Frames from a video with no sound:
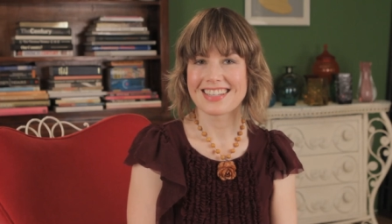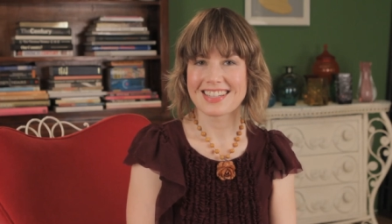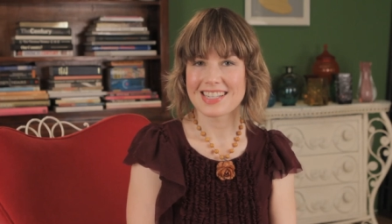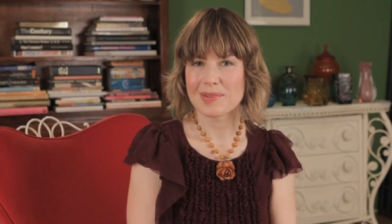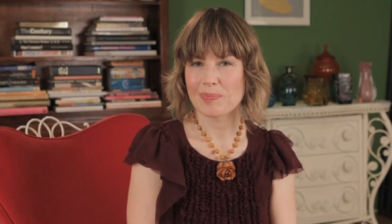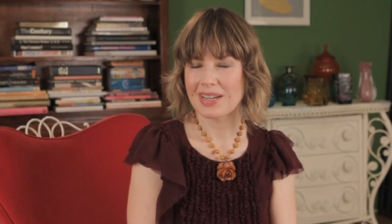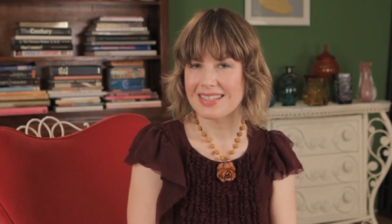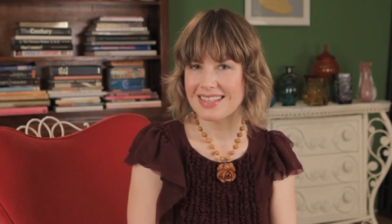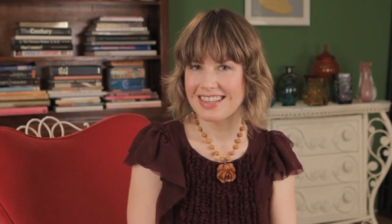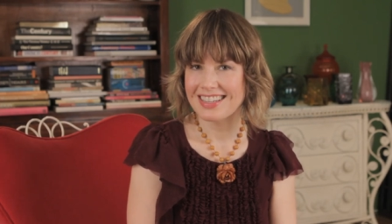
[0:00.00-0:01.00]

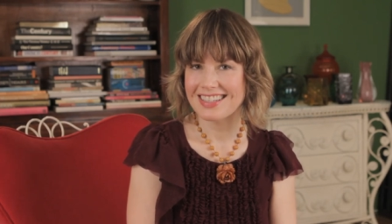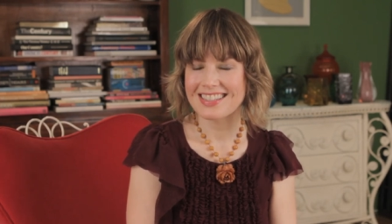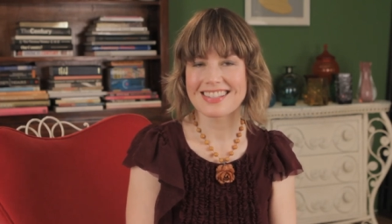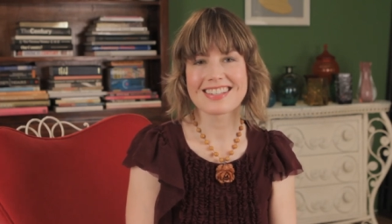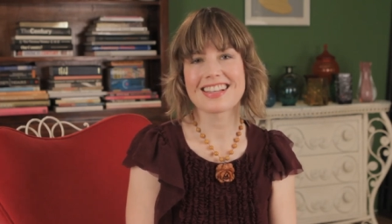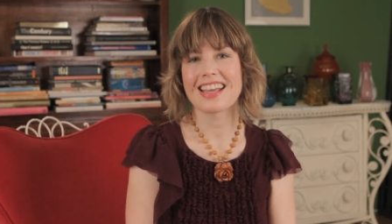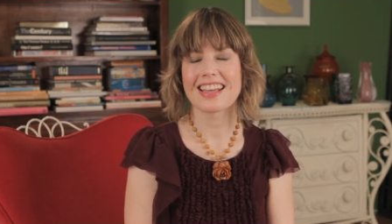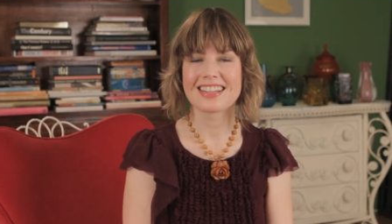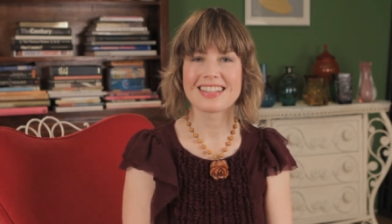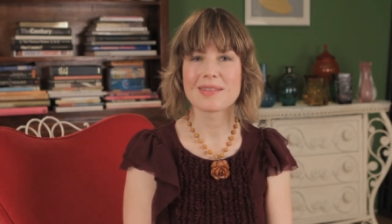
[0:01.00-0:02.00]
spiciness
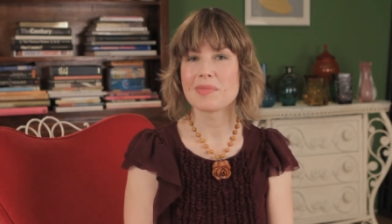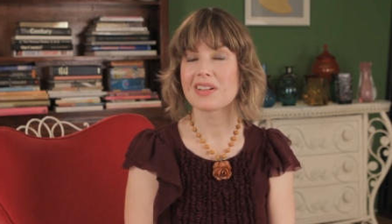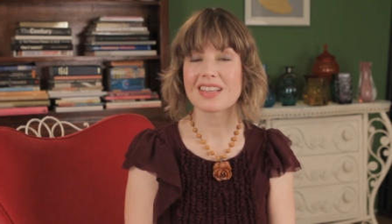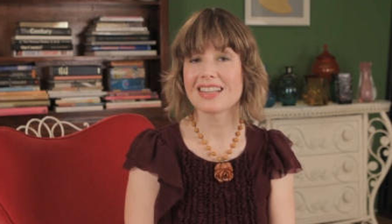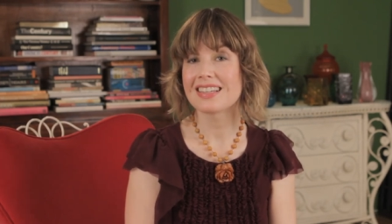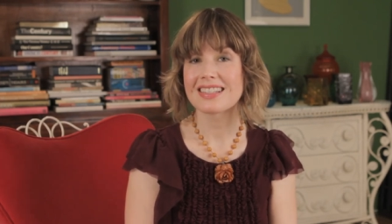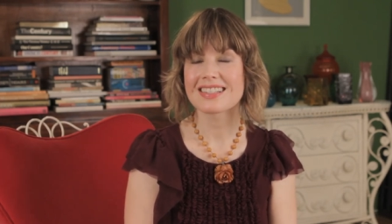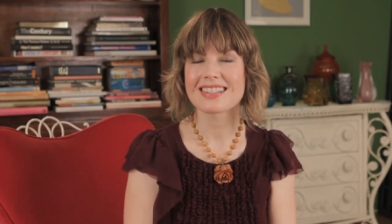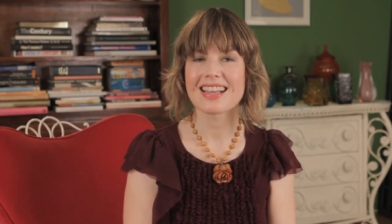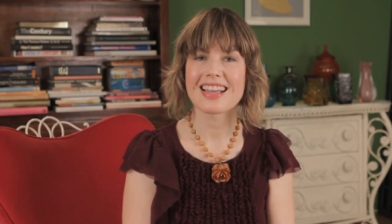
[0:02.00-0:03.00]
and the
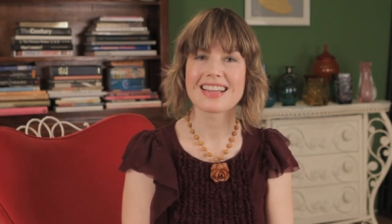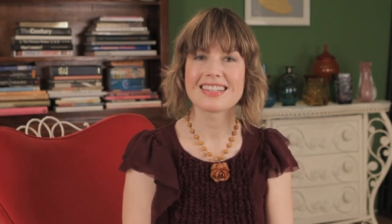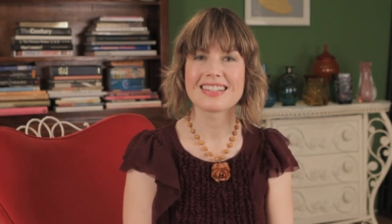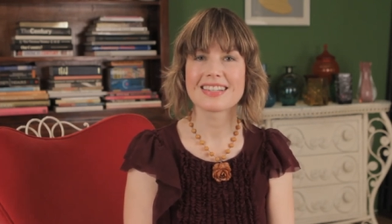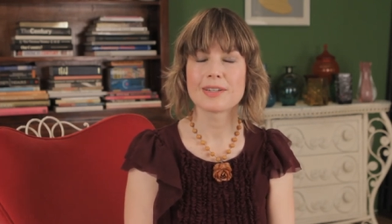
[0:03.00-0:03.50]
milkiness, and